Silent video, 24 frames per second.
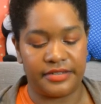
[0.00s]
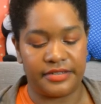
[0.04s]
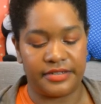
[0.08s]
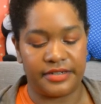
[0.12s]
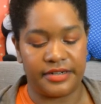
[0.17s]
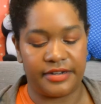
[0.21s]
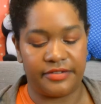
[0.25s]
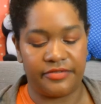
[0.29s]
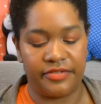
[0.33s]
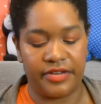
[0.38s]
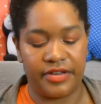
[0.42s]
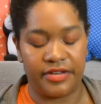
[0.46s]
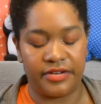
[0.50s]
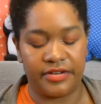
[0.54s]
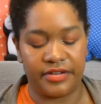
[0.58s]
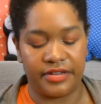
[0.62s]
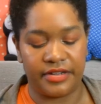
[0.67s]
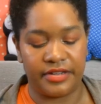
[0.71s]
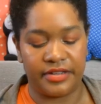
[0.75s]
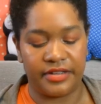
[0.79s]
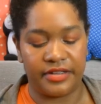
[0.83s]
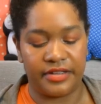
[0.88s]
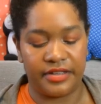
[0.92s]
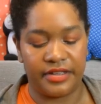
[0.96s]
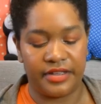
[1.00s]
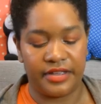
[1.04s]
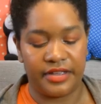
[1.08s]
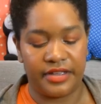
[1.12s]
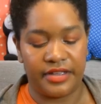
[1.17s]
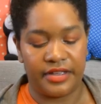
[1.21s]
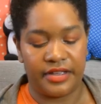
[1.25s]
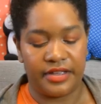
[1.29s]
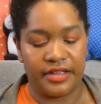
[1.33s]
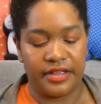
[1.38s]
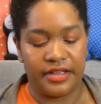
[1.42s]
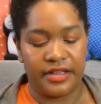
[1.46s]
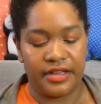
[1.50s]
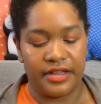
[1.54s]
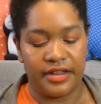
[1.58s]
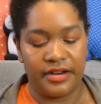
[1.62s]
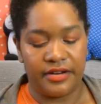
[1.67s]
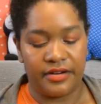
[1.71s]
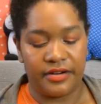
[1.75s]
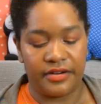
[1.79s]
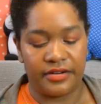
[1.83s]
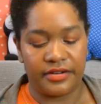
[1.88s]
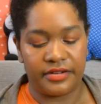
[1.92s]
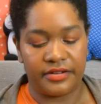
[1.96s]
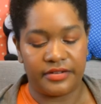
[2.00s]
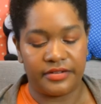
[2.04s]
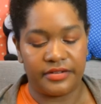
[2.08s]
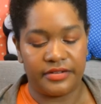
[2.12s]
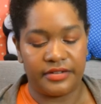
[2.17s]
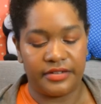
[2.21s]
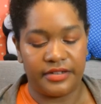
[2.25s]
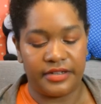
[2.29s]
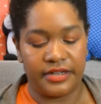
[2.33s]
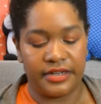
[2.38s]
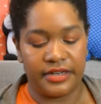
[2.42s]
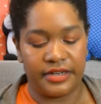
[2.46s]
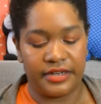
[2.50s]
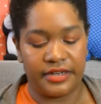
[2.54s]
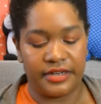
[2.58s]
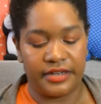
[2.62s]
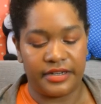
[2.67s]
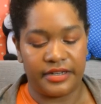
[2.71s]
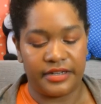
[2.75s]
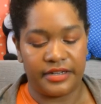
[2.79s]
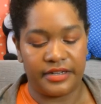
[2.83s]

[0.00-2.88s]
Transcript: So I found a an article and